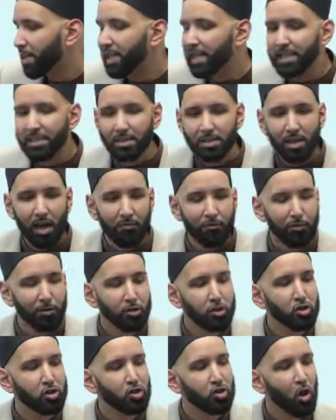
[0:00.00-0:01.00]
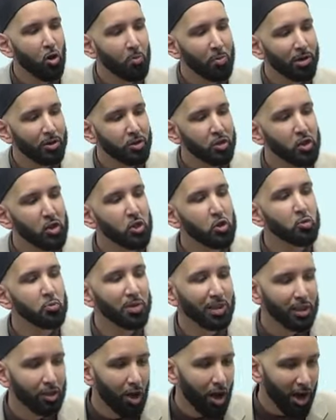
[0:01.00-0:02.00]
when he suffered so much
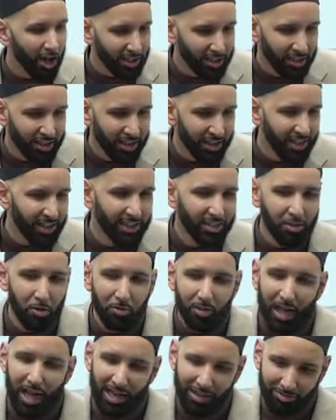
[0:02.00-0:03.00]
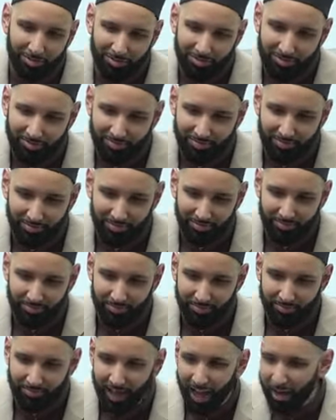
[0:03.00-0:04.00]
human loss in his own life?
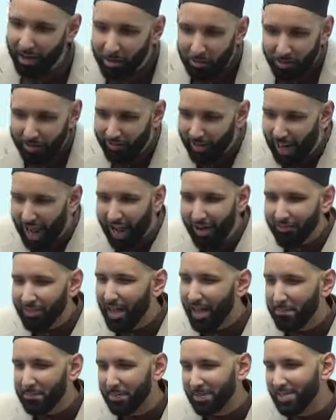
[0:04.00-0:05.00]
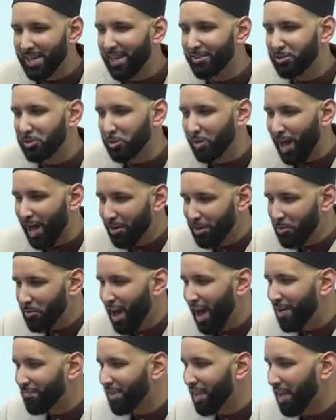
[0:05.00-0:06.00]
How do you even have that potential? How do
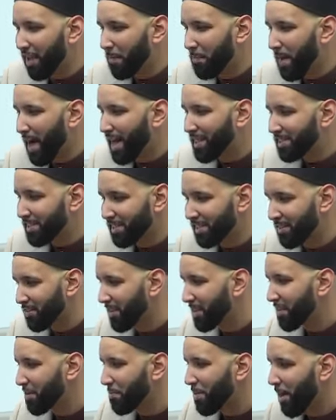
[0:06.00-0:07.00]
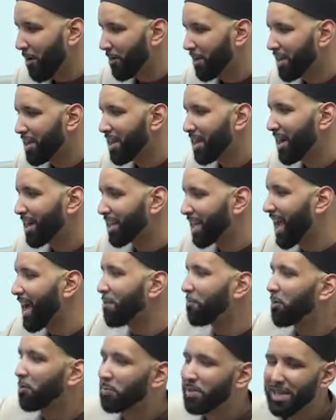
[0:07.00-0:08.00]
you have that capacity to think about a
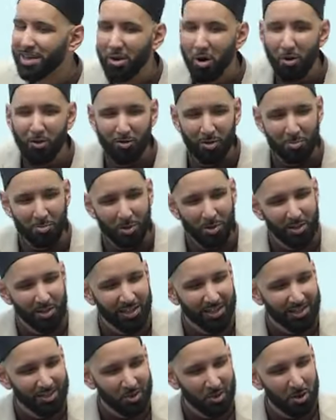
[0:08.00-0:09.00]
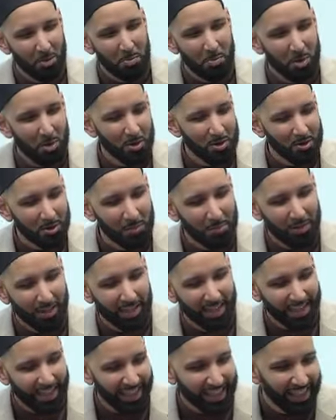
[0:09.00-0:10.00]
camel being overburdened or a bird
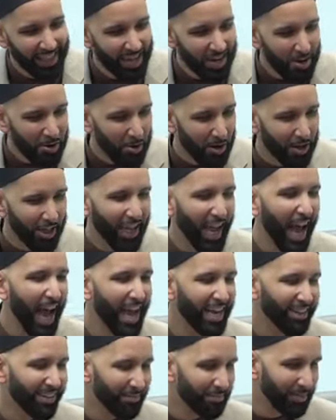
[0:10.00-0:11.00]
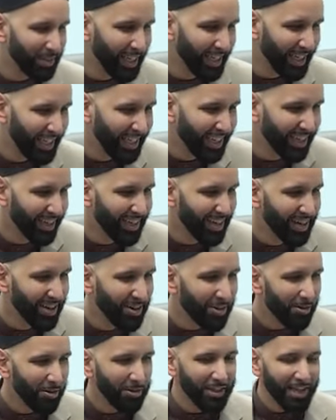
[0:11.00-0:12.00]
complaining or a cat complaining
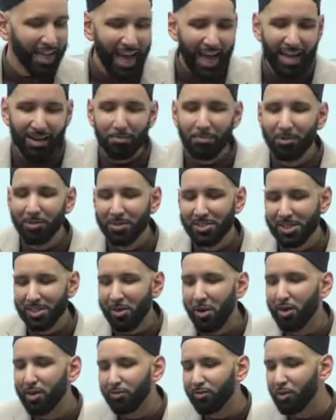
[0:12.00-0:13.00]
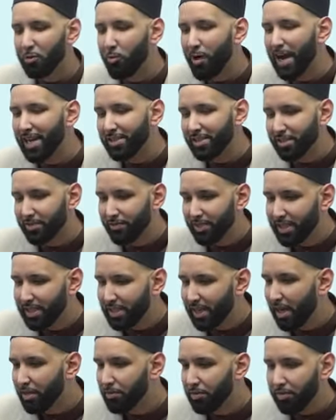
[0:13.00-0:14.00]
or the animals and all of the rights of
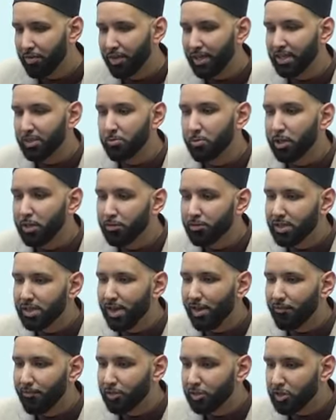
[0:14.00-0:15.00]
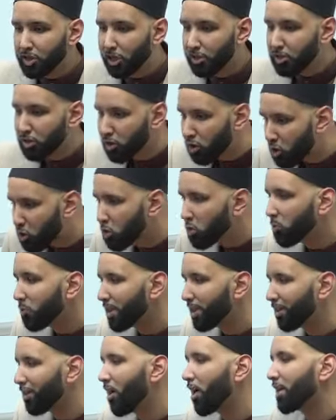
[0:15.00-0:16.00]
these other things when you've suffered such
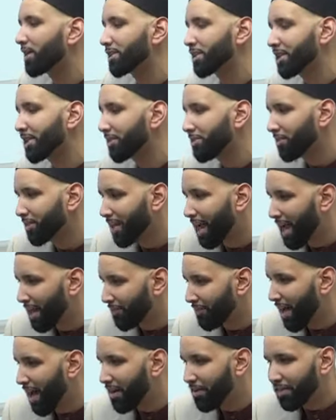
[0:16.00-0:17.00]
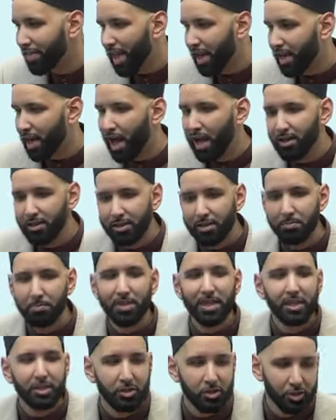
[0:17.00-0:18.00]
human loss in your life? How did that not
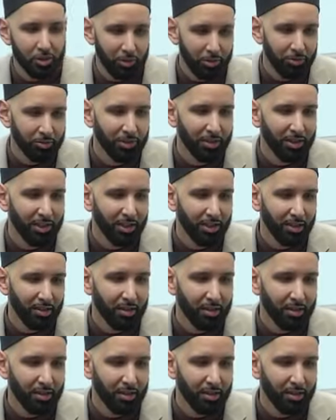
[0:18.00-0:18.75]
diminish you